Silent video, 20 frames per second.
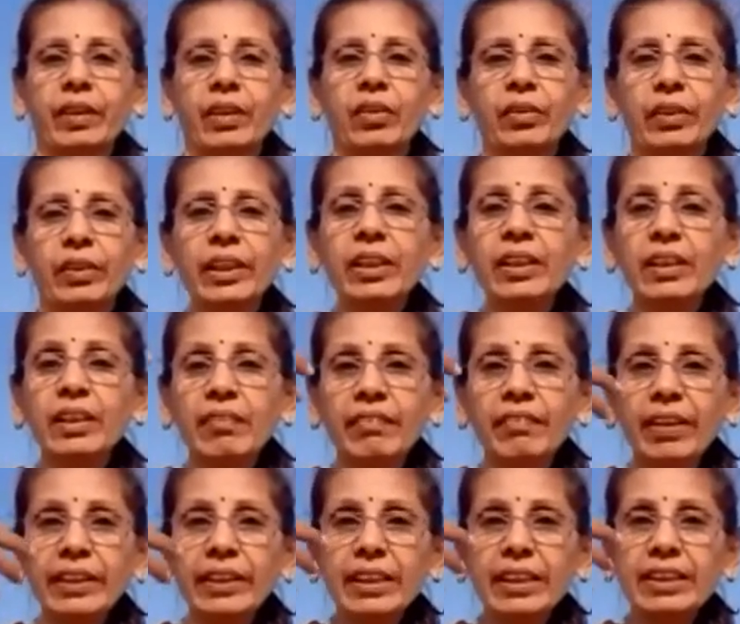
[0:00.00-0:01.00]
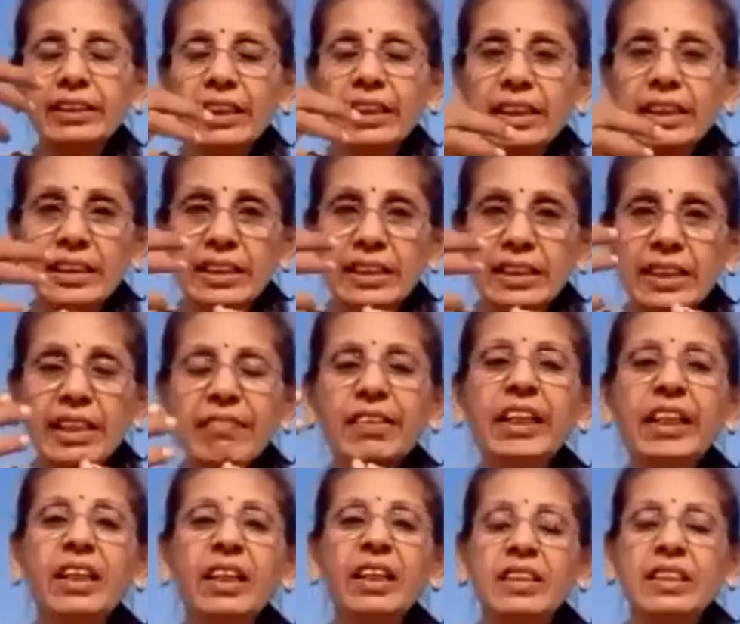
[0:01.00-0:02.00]
Okay, when they say Jeev and
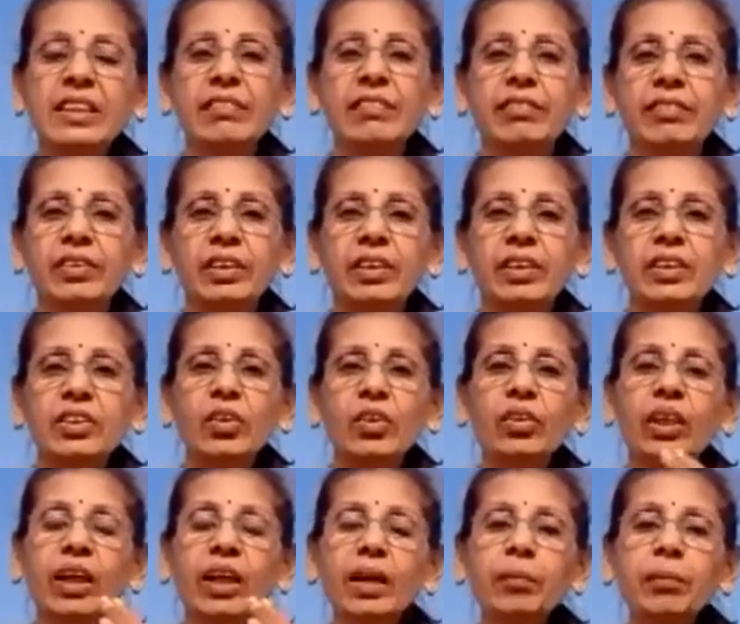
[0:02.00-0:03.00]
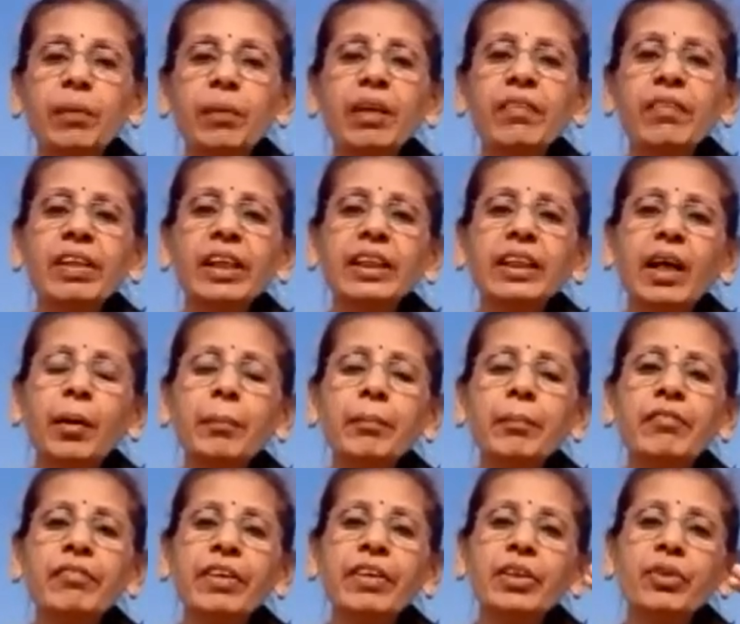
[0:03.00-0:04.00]
Ajeev, so karma will come
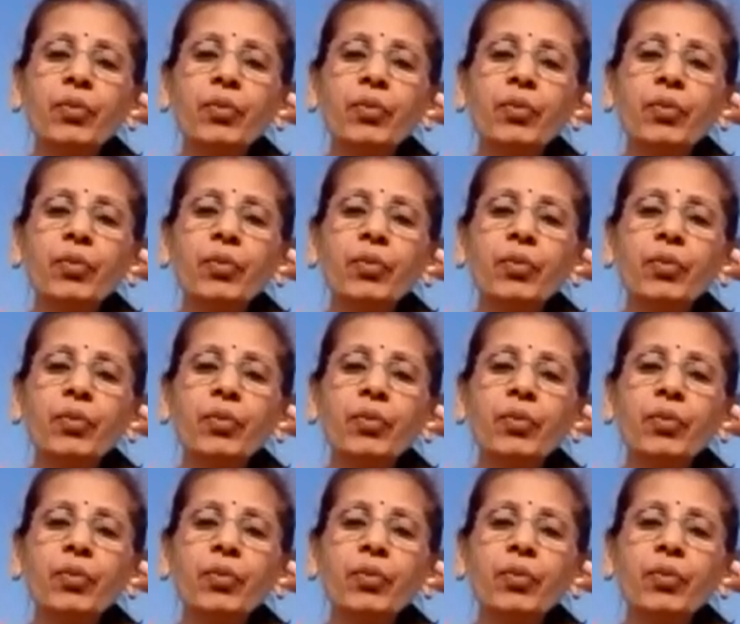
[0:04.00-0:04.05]
when you